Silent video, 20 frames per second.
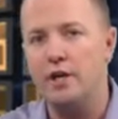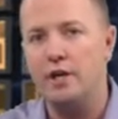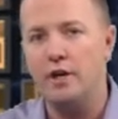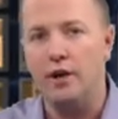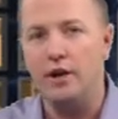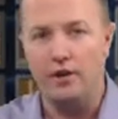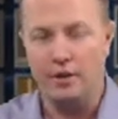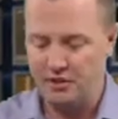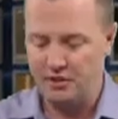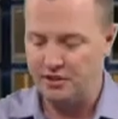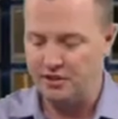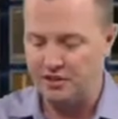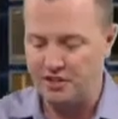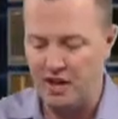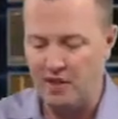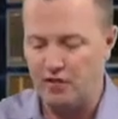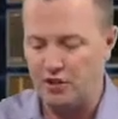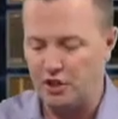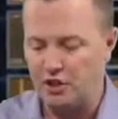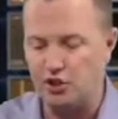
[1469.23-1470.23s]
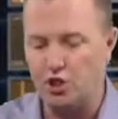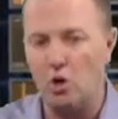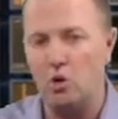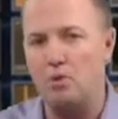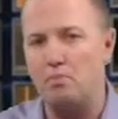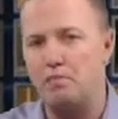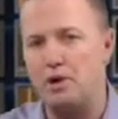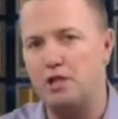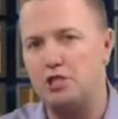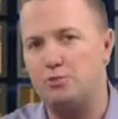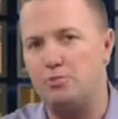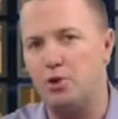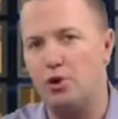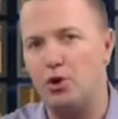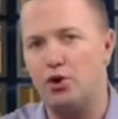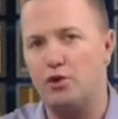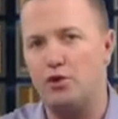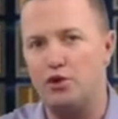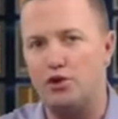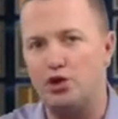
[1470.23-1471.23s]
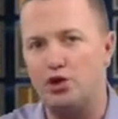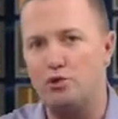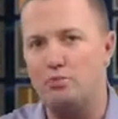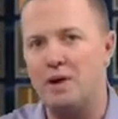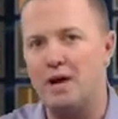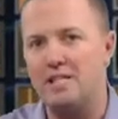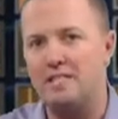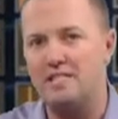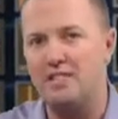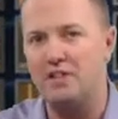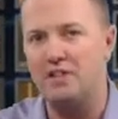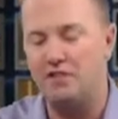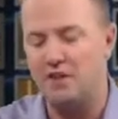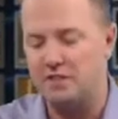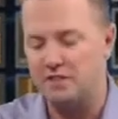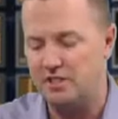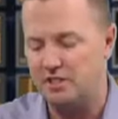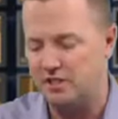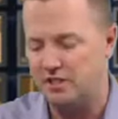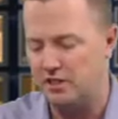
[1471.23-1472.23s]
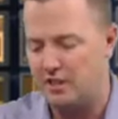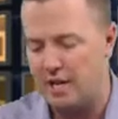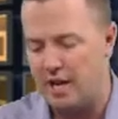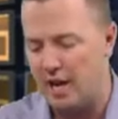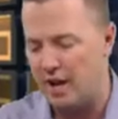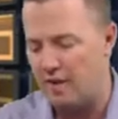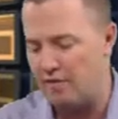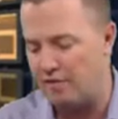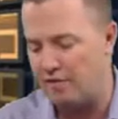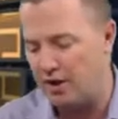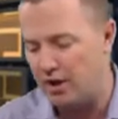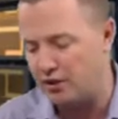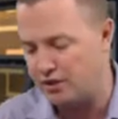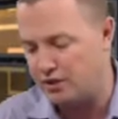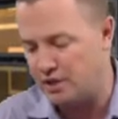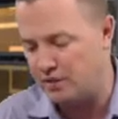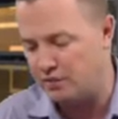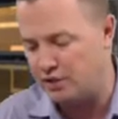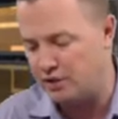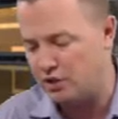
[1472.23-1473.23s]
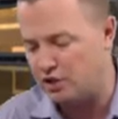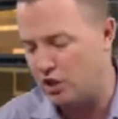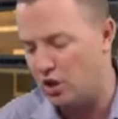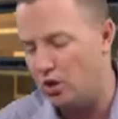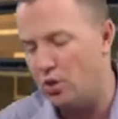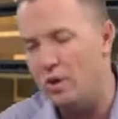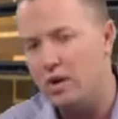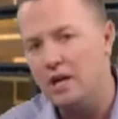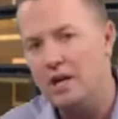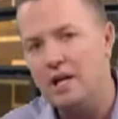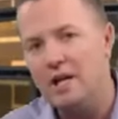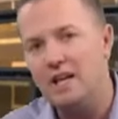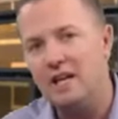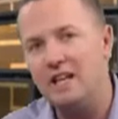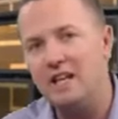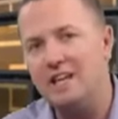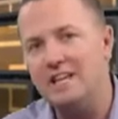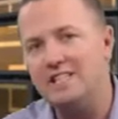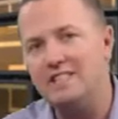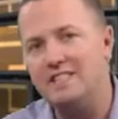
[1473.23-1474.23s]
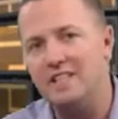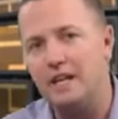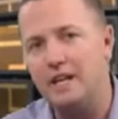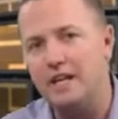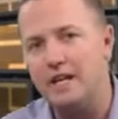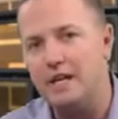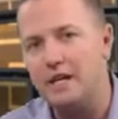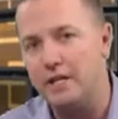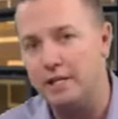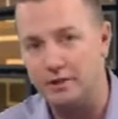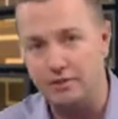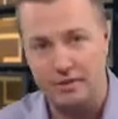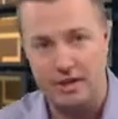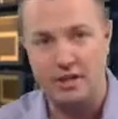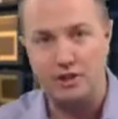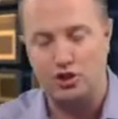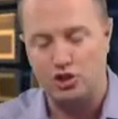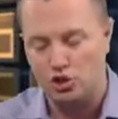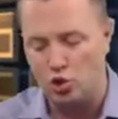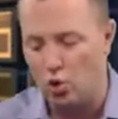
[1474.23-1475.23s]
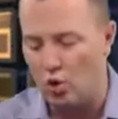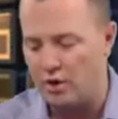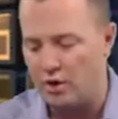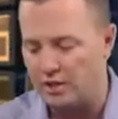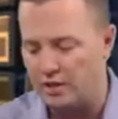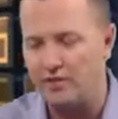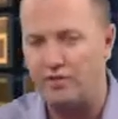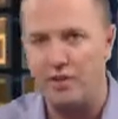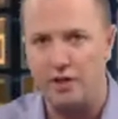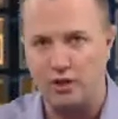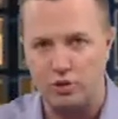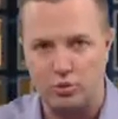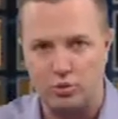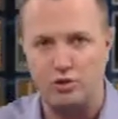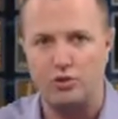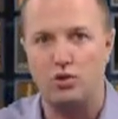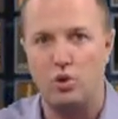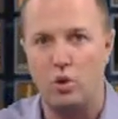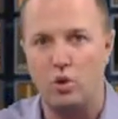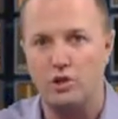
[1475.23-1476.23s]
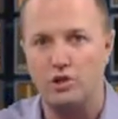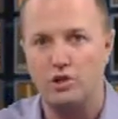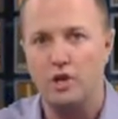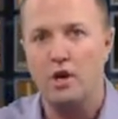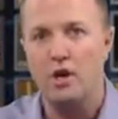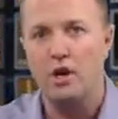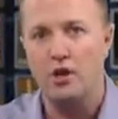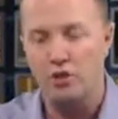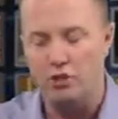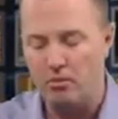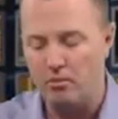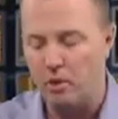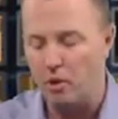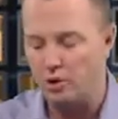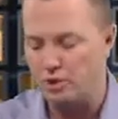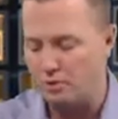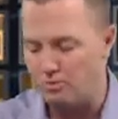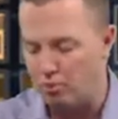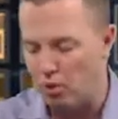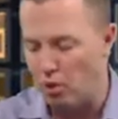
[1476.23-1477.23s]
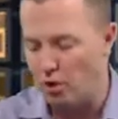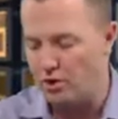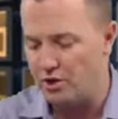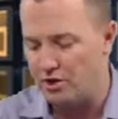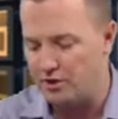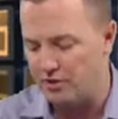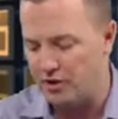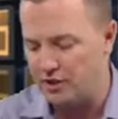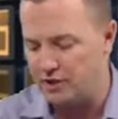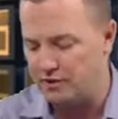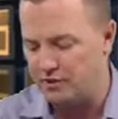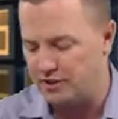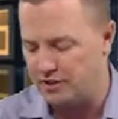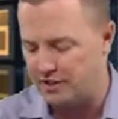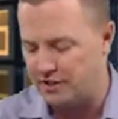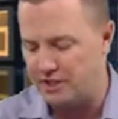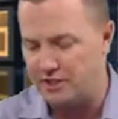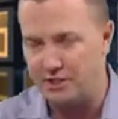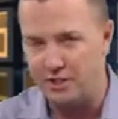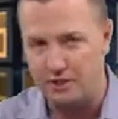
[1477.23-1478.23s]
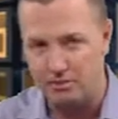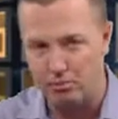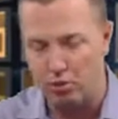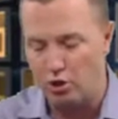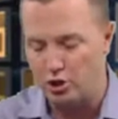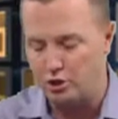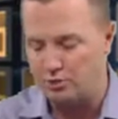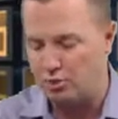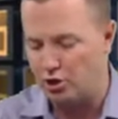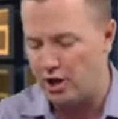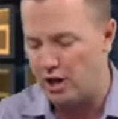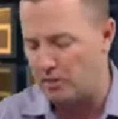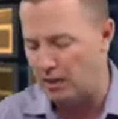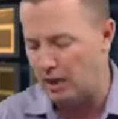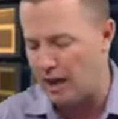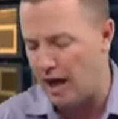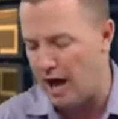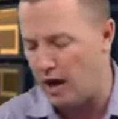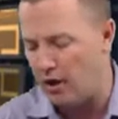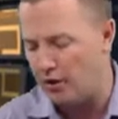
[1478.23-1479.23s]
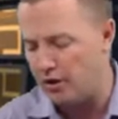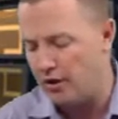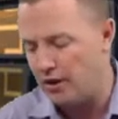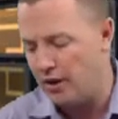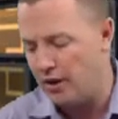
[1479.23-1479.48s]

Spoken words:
San Francisco and Pittsburgh are the 2 best defenses in the NFL. San Francisco leads the league in scoring defense, which is, of course, the most important defensive statistic, points per game allowed.